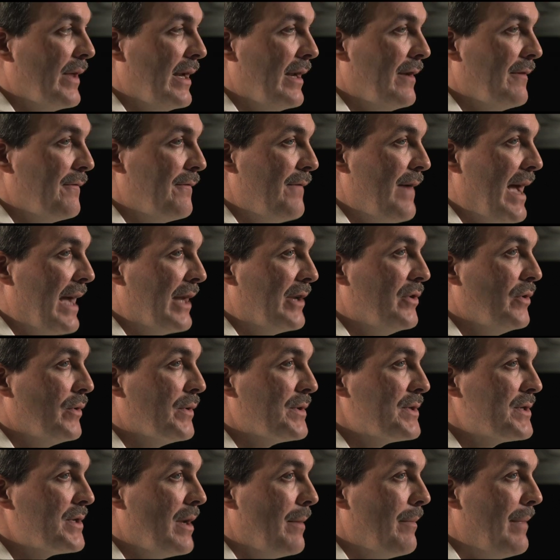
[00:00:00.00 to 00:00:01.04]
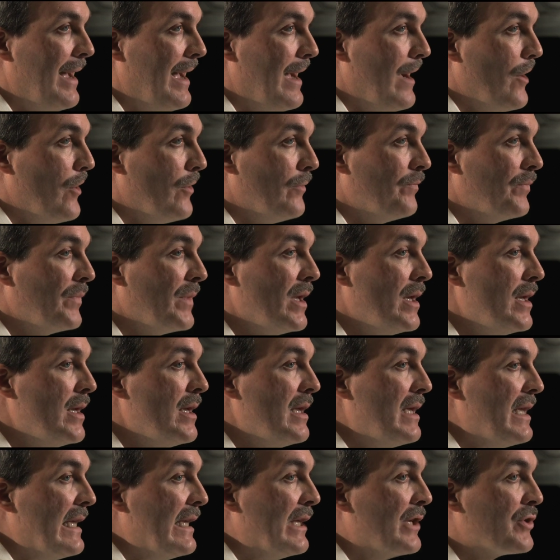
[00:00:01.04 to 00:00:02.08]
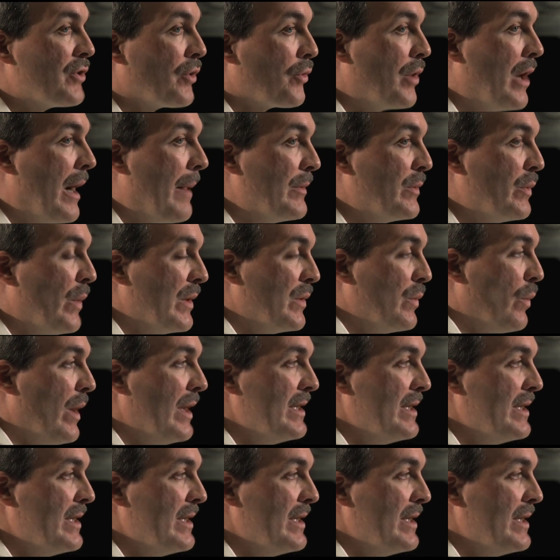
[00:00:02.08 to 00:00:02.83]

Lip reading: that in fact you'll somehow interrupt what